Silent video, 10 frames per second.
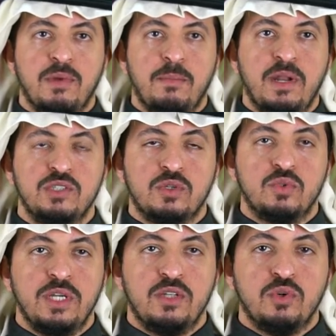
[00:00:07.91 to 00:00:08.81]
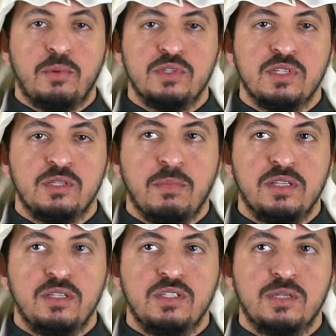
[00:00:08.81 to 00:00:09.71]
My pleasure today to present
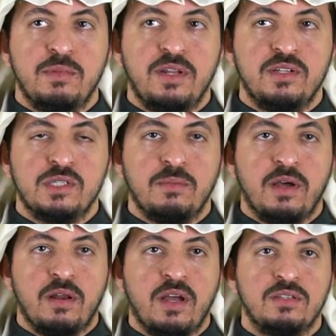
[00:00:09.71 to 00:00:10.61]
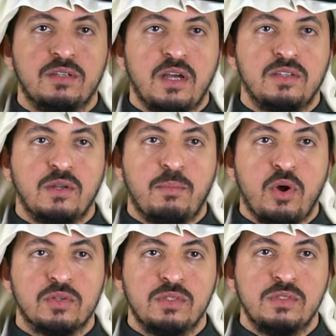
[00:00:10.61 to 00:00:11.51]
multidisciplinary seminar under title
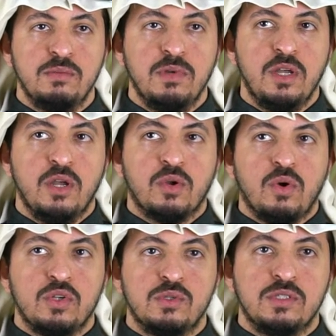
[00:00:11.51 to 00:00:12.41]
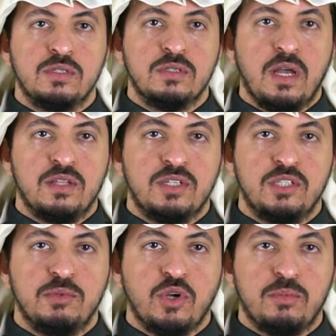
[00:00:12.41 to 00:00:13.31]
Bruxism, Causes and
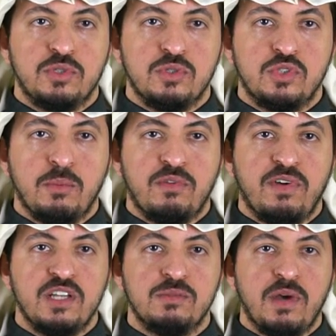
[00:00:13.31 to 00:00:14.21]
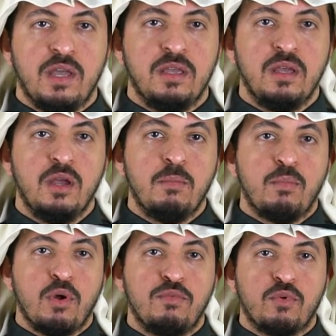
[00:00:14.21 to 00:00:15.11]
Treatment Options, supervised by
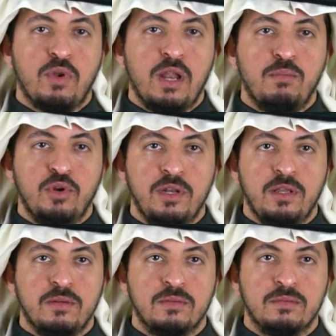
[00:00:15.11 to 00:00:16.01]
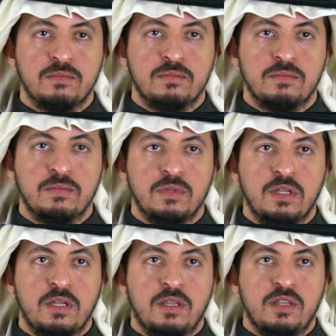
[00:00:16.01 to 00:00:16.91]
Prof. Rol Al-Bunni.
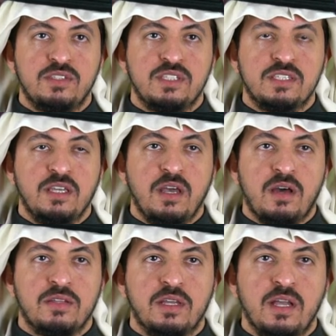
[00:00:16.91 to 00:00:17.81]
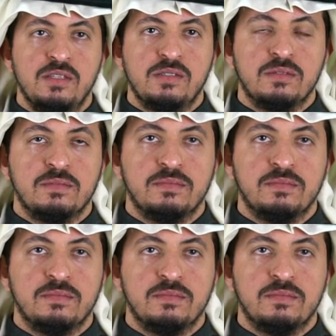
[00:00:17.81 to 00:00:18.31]
This is key articles.